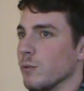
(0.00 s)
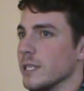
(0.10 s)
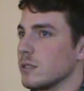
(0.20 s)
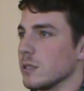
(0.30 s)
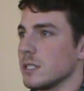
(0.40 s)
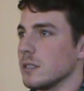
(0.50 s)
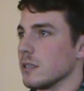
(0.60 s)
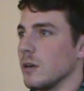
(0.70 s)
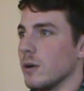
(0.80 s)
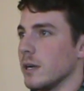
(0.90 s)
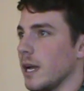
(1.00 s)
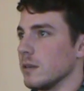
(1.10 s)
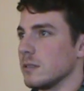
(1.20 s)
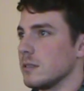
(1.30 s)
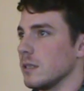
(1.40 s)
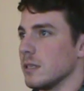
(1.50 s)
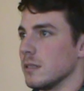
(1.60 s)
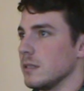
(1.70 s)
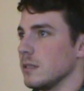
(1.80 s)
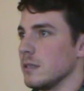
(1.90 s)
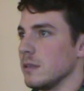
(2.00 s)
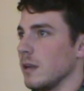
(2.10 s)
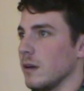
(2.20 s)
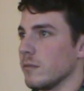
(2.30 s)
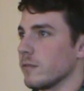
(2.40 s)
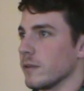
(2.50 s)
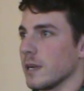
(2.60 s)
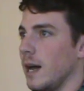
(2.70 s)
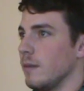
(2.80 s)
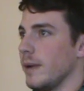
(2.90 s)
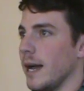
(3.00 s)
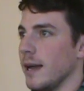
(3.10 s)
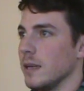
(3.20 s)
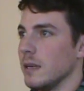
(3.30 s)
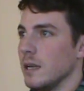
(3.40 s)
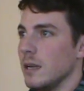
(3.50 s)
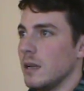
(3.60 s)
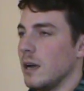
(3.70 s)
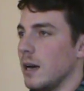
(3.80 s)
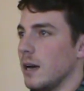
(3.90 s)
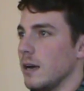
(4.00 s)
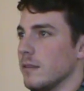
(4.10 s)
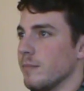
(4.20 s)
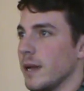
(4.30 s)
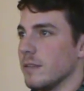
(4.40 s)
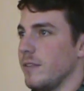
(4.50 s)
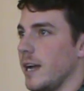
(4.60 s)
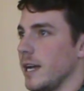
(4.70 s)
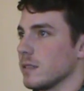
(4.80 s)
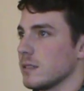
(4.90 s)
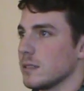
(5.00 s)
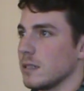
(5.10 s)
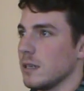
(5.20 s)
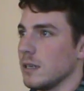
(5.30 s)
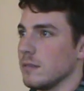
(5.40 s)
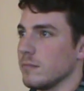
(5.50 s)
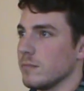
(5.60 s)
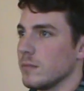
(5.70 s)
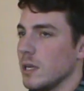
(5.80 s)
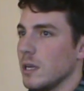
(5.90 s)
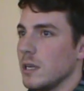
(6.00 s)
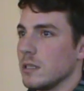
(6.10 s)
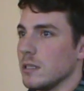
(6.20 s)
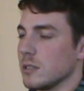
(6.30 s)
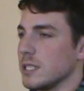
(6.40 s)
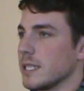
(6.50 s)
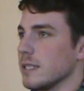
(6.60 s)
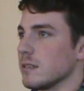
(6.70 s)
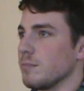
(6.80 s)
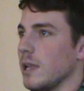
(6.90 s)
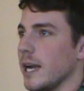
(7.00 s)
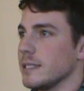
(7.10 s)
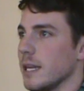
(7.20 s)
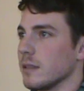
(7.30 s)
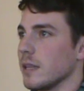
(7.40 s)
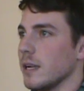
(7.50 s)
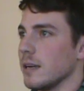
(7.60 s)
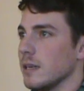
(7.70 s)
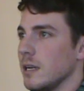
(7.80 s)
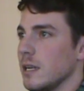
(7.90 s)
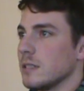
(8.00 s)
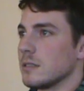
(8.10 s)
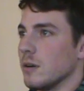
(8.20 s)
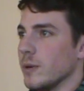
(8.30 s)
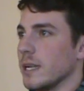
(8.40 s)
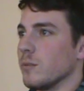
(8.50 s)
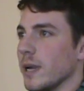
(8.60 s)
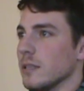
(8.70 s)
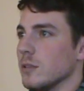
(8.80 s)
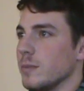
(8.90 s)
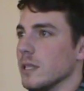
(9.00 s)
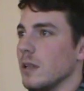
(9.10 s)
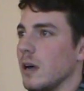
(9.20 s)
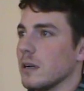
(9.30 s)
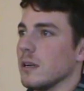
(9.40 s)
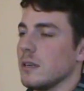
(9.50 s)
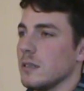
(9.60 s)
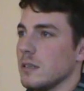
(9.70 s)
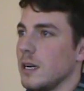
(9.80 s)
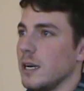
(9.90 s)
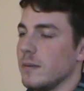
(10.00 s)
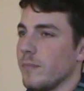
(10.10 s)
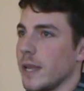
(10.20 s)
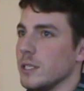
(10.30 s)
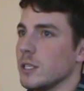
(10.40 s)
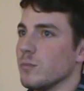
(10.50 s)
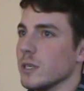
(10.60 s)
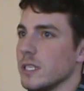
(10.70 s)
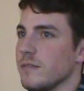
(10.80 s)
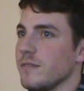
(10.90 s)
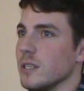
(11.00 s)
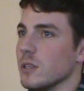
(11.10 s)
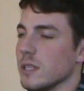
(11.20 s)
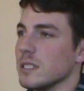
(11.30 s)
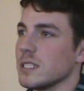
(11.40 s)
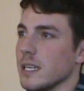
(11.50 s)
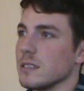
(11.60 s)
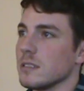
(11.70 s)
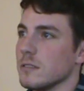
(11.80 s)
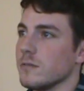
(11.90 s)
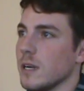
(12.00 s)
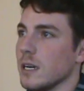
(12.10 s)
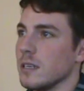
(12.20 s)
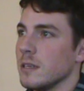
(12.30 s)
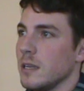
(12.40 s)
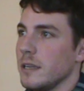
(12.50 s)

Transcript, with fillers: resources are going out to, you know, for combat, uh, medevacs, um, you know, just getting supplies out there. So we had to wait a little bit longer. Um, and you could really feel this sense of uh,